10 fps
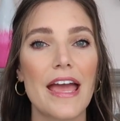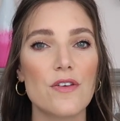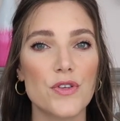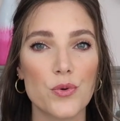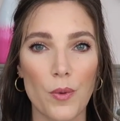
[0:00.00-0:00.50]

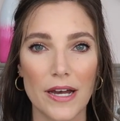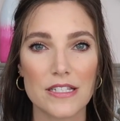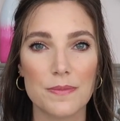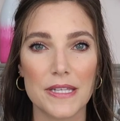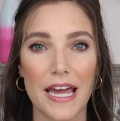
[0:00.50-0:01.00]
If you
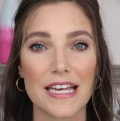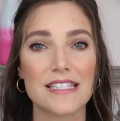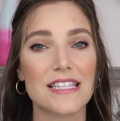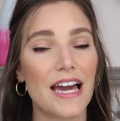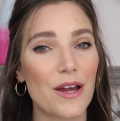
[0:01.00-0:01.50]
want to be
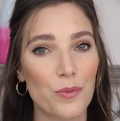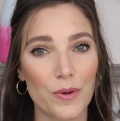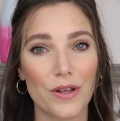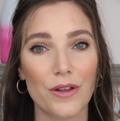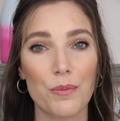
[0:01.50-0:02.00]
nasty, I
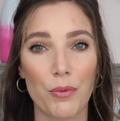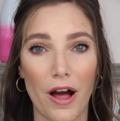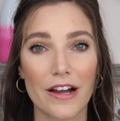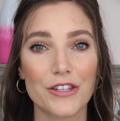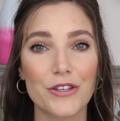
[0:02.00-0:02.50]
will
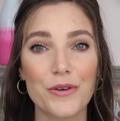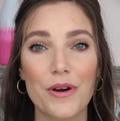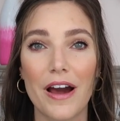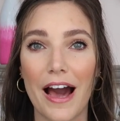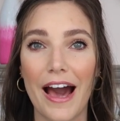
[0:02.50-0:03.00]
block
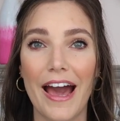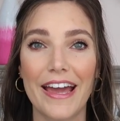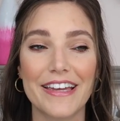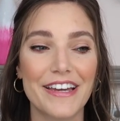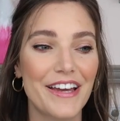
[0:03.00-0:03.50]
you.
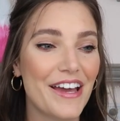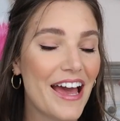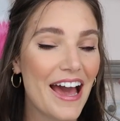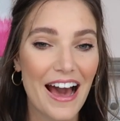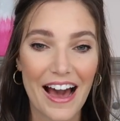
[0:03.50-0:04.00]
I
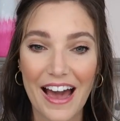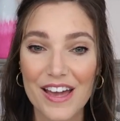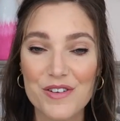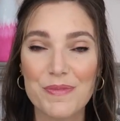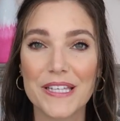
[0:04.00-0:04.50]

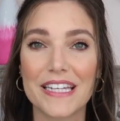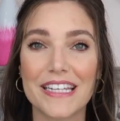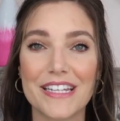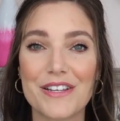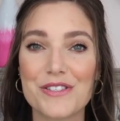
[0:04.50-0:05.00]
have been
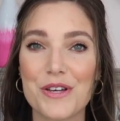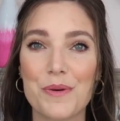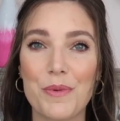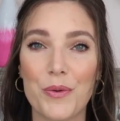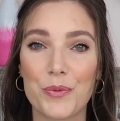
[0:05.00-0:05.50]
getting
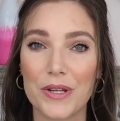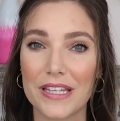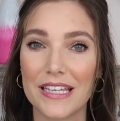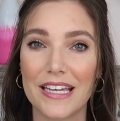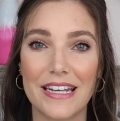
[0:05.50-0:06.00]
some
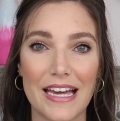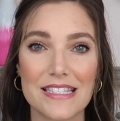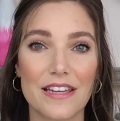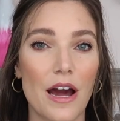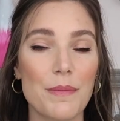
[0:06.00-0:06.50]
really
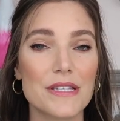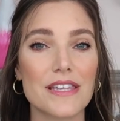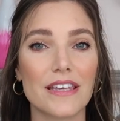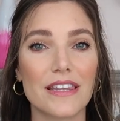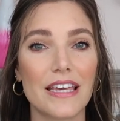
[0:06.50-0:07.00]
nasty comments
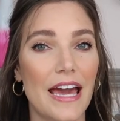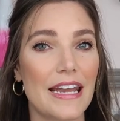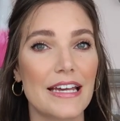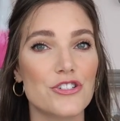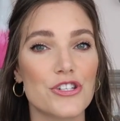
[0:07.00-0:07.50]
lately
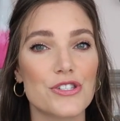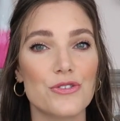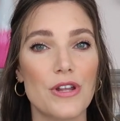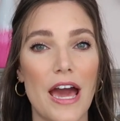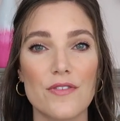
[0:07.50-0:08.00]
and I just
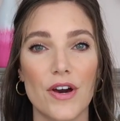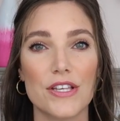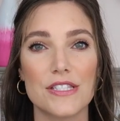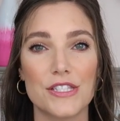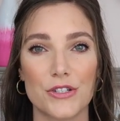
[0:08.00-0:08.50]
have
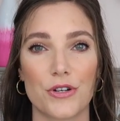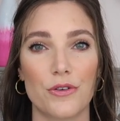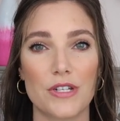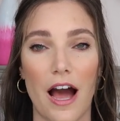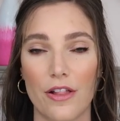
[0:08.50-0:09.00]
a
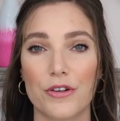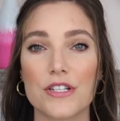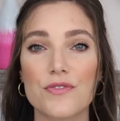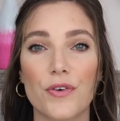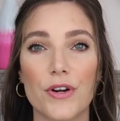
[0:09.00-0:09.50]
zero
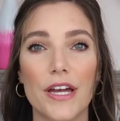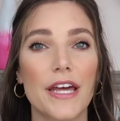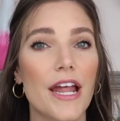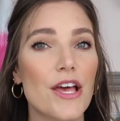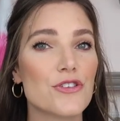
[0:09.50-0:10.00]
tolerance for it.